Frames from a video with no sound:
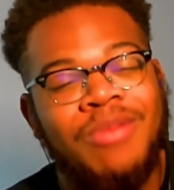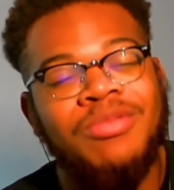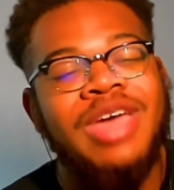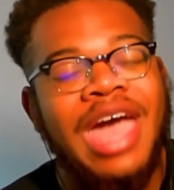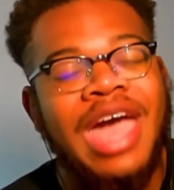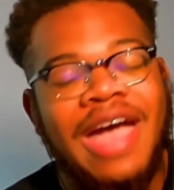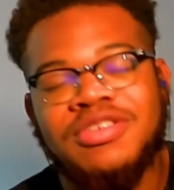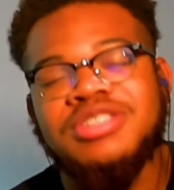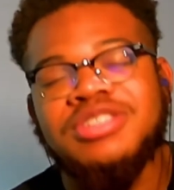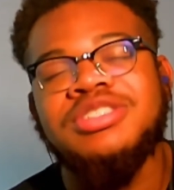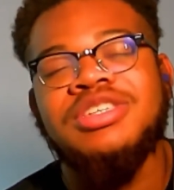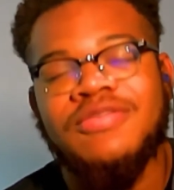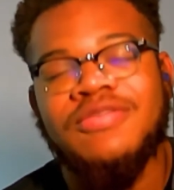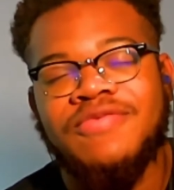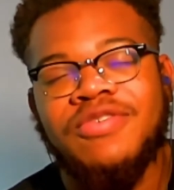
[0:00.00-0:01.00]
going to have to
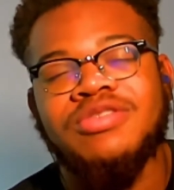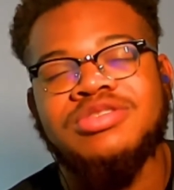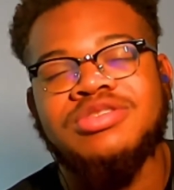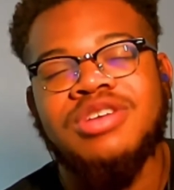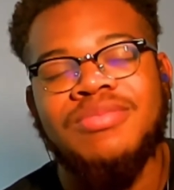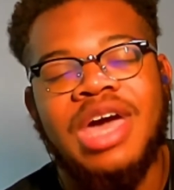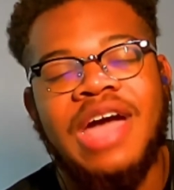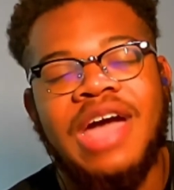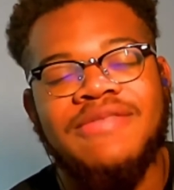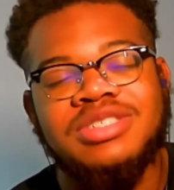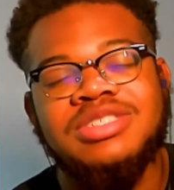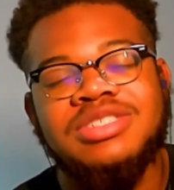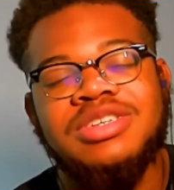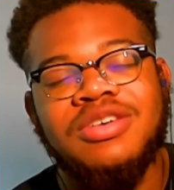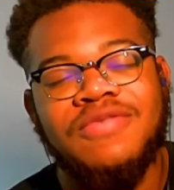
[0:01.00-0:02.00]
see it
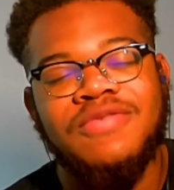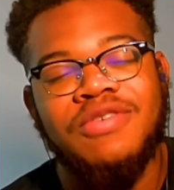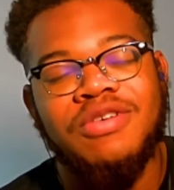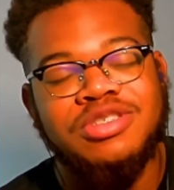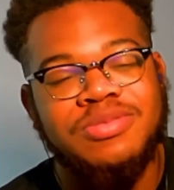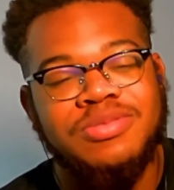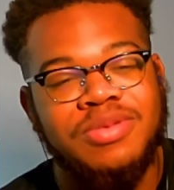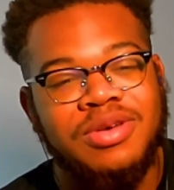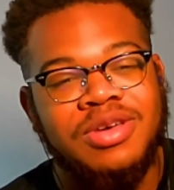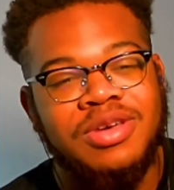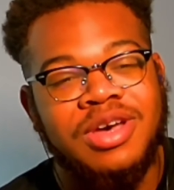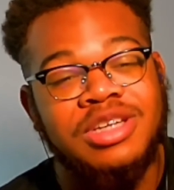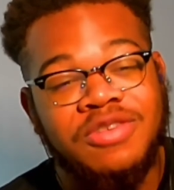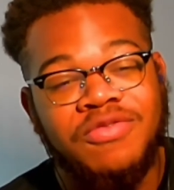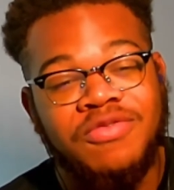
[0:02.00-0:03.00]
first. But
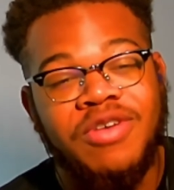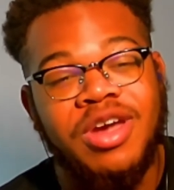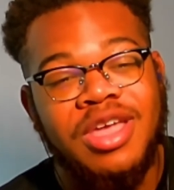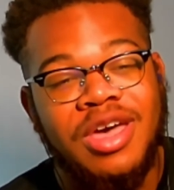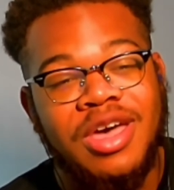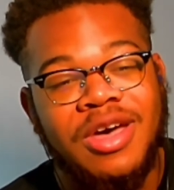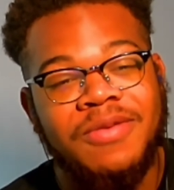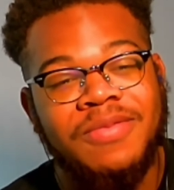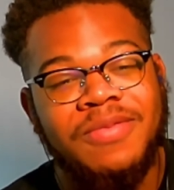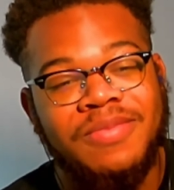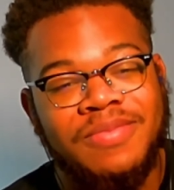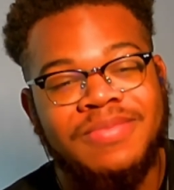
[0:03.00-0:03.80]
as of right now,